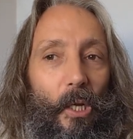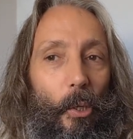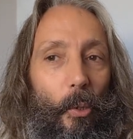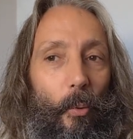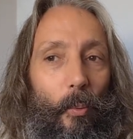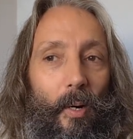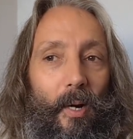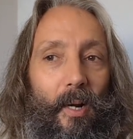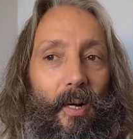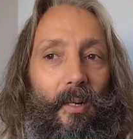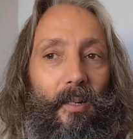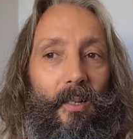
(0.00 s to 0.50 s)

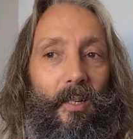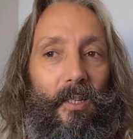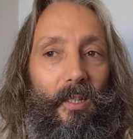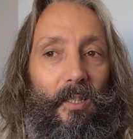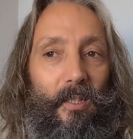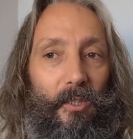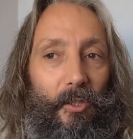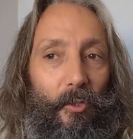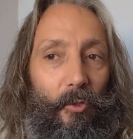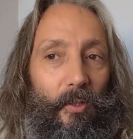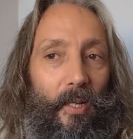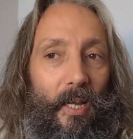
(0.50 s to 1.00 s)
where
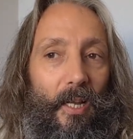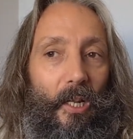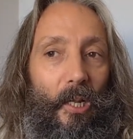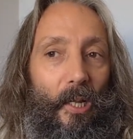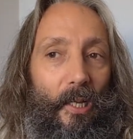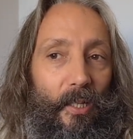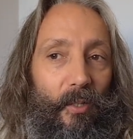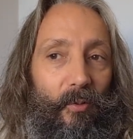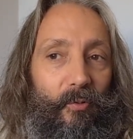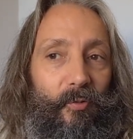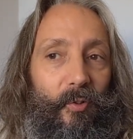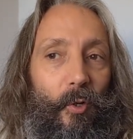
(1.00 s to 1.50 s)
you get
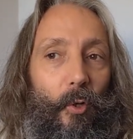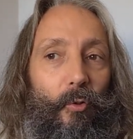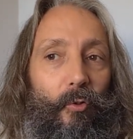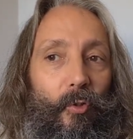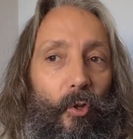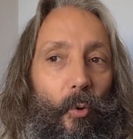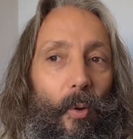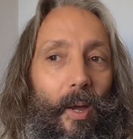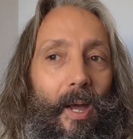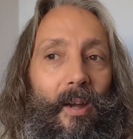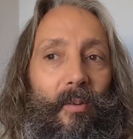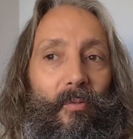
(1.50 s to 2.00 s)
like a
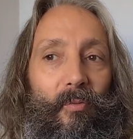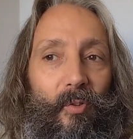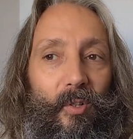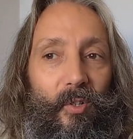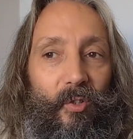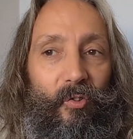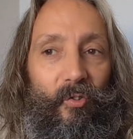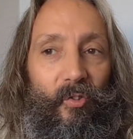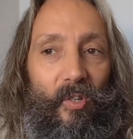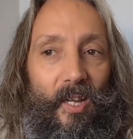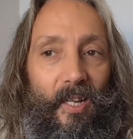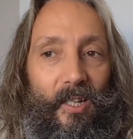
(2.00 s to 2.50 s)
photo
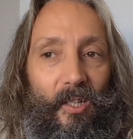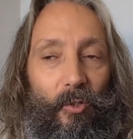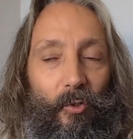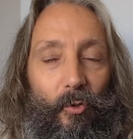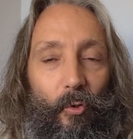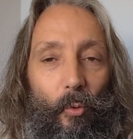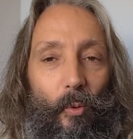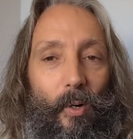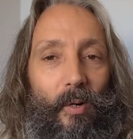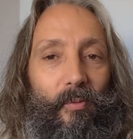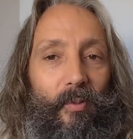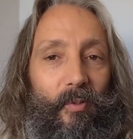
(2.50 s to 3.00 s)
every second
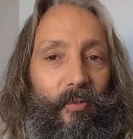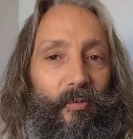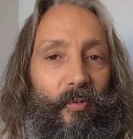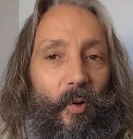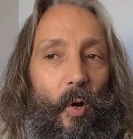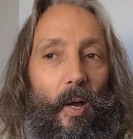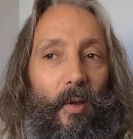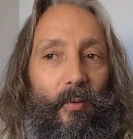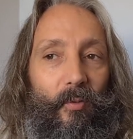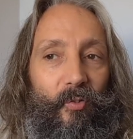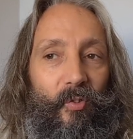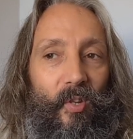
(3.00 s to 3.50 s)
or every
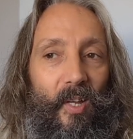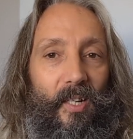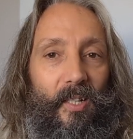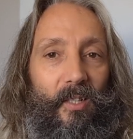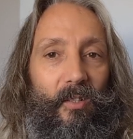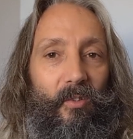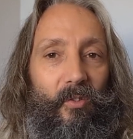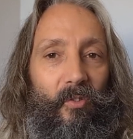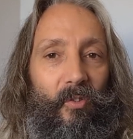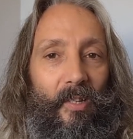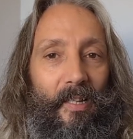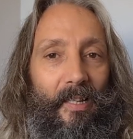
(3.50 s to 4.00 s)
5
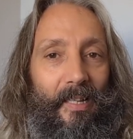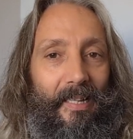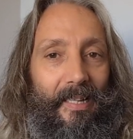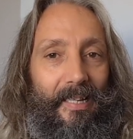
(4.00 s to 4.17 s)
seconds,